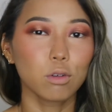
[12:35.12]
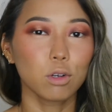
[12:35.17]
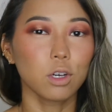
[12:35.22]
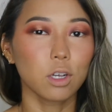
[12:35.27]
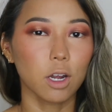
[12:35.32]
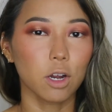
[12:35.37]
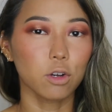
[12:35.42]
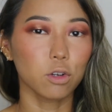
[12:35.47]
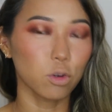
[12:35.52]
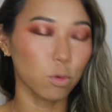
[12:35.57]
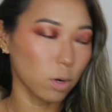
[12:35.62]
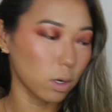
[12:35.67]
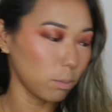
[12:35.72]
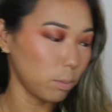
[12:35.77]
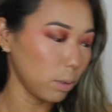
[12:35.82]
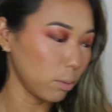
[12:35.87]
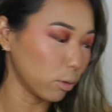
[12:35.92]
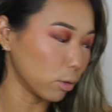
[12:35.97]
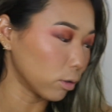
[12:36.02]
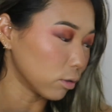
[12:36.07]
good. I don't know why
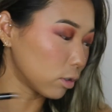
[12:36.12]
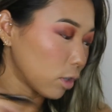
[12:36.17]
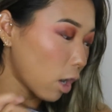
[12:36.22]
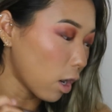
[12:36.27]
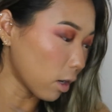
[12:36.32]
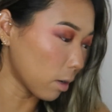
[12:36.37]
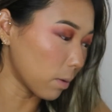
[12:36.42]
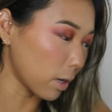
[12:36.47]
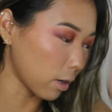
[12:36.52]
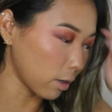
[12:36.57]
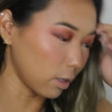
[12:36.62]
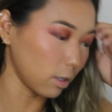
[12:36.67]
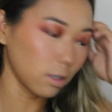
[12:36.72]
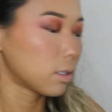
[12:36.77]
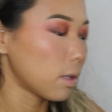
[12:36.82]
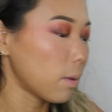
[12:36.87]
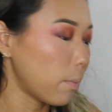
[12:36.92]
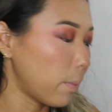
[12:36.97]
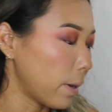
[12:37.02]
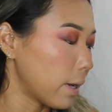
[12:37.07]
people don't talk about it.
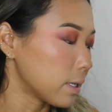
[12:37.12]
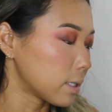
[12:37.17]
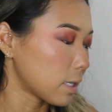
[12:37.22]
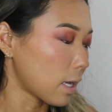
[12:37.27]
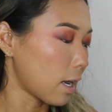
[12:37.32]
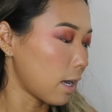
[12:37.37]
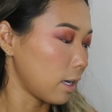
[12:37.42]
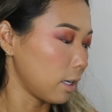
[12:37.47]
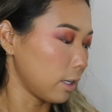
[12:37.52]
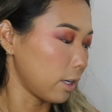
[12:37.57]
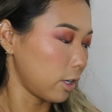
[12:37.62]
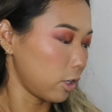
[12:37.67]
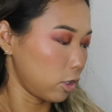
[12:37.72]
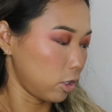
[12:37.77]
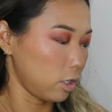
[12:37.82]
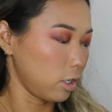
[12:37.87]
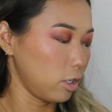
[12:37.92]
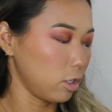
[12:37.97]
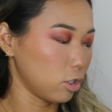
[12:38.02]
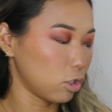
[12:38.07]
The best eyeliner.
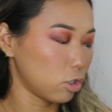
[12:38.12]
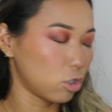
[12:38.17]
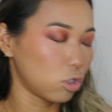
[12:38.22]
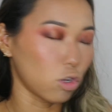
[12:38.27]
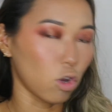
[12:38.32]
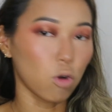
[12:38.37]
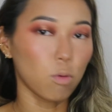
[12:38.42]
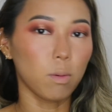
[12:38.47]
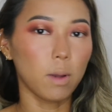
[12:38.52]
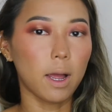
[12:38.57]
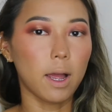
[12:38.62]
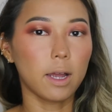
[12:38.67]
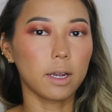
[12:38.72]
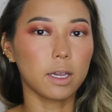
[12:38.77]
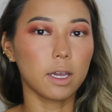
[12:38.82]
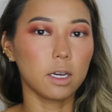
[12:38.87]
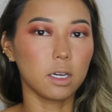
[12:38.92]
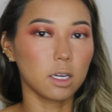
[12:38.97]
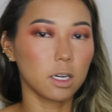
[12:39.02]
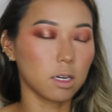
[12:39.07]
It is so black
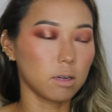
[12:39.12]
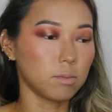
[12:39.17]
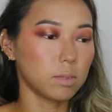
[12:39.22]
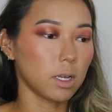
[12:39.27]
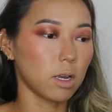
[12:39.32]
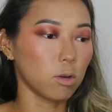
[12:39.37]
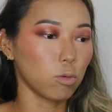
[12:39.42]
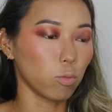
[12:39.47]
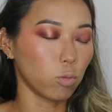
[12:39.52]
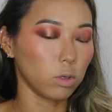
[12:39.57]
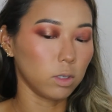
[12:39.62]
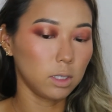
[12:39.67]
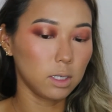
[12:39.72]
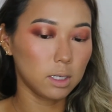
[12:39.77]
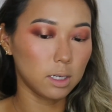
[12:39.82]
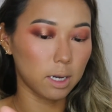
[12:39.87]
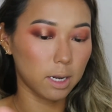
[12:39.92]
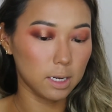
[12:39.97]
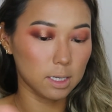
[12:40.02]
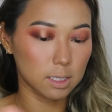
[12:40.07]
and it comes out really
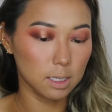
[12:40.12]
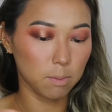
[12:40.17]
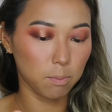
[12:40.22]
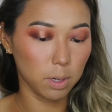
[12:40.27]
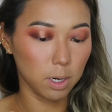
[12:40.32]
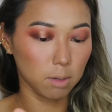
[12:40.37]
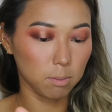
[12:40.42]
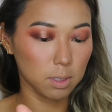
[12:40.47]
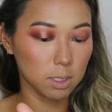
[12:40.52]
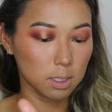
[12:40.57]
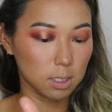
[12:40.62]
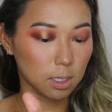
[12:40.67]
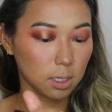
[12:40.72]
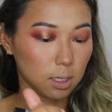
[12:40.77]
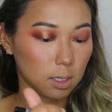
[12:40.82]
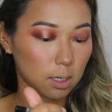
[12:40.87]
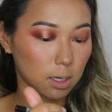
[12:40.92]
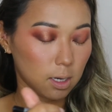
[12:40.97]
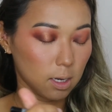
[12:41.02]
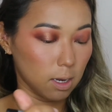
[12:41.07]
nice and
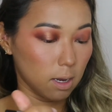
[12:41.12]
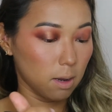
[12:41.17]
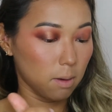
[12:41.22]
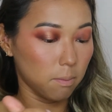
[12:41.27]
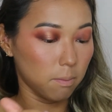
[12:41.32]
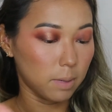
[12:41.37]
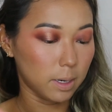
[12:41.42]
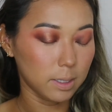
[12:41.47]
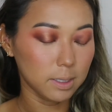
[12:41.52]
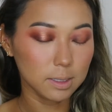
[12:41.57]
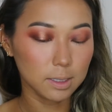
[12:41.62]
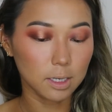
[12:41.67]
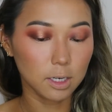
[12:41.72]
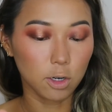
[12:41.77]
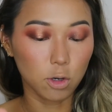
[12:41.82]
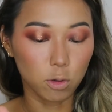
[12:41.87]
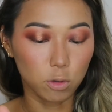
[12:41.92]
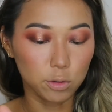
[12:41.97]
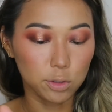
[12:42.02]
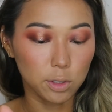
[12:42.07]
pigmented. Mine is
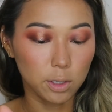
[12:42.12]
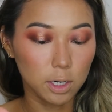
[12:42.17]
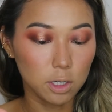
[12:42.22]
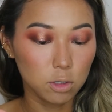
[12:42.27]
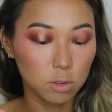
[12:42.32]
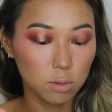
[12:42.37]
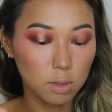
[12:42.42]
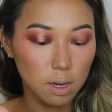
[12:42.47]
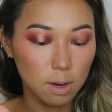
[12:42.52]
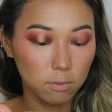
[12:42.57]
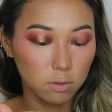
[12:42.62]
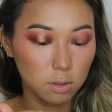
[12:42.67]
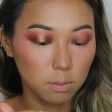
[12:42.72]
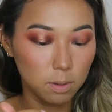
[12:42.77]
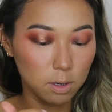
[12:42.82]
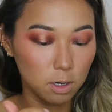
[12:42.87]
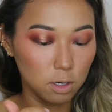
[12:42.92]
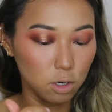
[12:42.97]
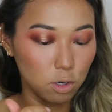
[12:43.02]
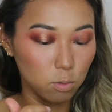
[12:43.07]
getting old, so I do have to
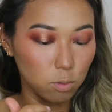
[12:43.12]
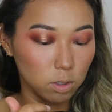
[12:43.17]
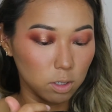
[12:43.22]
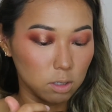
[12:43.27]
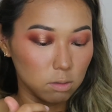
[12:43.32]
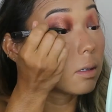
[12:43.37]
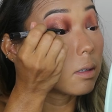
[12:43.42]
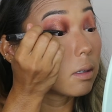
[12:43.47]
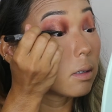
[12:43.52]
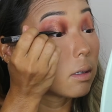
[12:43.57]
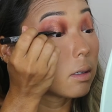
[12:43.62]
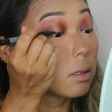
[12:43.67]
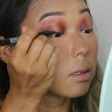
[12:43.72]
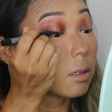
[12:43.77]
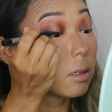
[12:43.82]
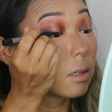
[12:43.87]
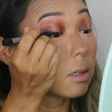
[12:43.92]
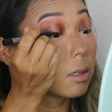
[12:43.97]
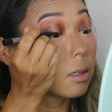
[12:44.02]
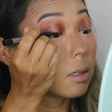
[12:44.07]
buy a new one because my brush is
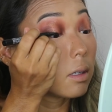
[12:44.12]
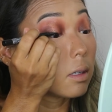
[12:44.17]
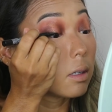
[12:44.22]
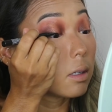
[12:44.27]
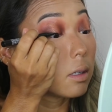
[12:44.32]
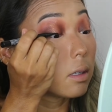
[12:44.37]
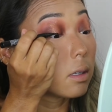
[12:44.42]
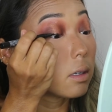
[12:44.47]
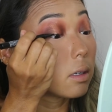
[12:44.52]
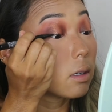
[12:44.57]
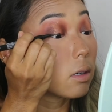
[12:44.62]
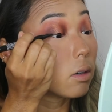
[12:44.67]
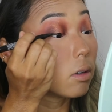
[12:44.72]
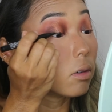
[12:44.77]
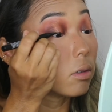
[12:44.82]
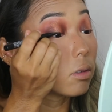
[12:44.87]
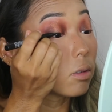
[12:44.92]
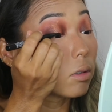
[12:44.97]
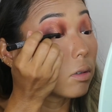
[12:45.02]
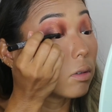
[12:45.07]
getting all messed up.
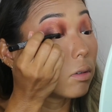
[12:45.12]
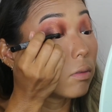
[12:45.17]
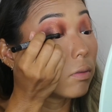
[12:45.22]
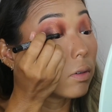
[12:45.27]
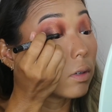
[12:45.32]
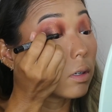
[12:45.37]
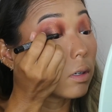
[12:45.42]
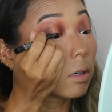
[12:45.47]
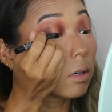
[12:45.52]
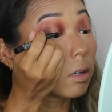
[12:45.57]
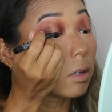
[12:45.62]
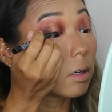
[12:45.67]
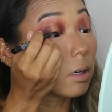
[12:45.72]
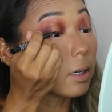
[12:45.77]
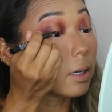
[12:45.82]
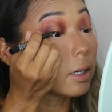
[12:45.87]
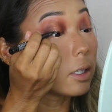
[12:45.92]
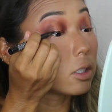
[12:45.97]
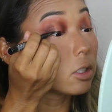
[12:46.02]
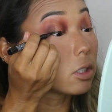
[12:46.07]
Goes over
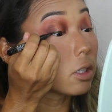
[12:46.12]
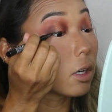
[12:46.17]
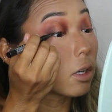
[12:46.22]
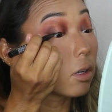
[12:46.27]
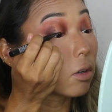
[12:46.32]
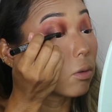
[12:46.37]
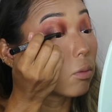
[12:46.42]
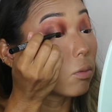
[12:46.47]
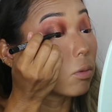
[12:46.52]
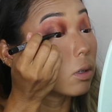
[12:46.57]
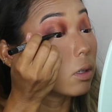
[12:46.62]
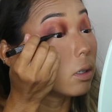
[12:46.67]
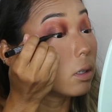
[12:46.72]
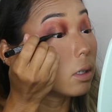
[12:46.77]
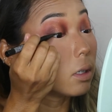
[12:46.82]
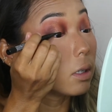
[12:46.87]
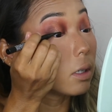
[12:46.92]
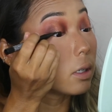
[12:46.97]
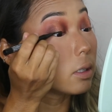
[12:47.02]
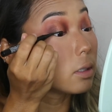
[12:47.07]
all eyeshadow
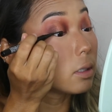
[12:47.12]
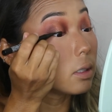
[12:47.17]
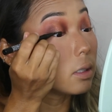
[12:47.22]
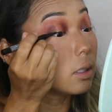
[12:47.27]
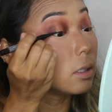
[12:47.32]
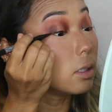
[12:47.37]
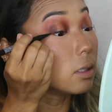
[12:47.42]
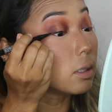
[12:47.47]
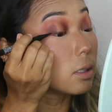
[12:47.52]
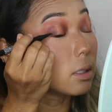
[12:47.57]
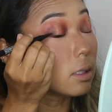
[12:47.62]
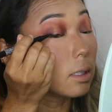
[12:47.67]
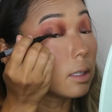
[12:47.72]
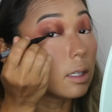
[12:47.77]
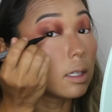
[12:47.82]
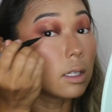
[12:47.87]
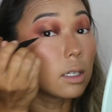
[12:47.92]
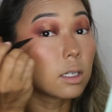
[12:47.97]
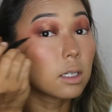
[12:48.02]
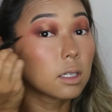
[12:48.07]
really nice and
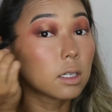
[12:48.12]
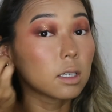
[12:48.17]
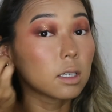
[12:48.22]
easily.